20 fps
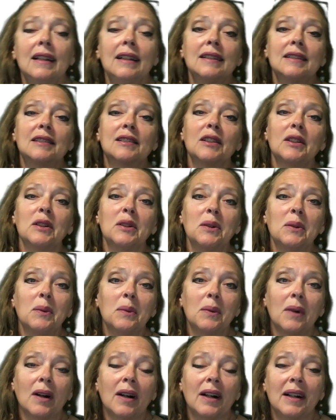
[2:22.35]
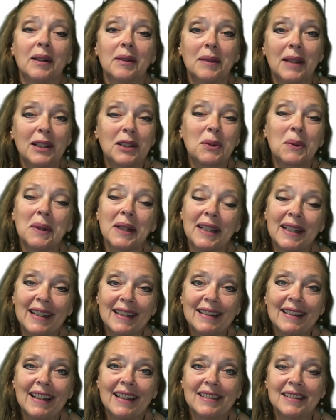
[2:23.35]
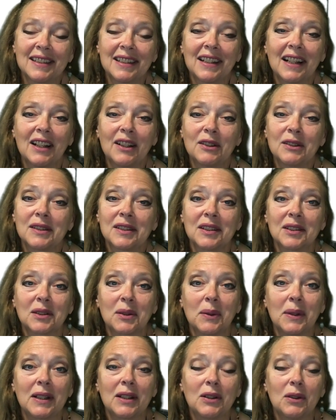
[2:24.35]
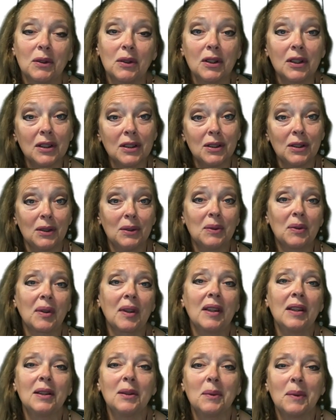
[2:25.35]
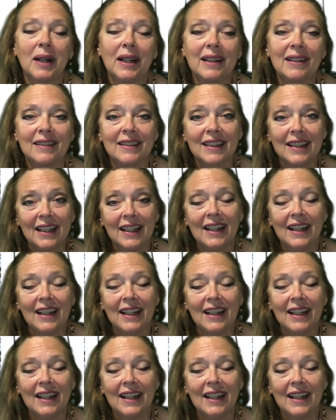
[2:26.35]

So that $29,000 is going to good use in the wild,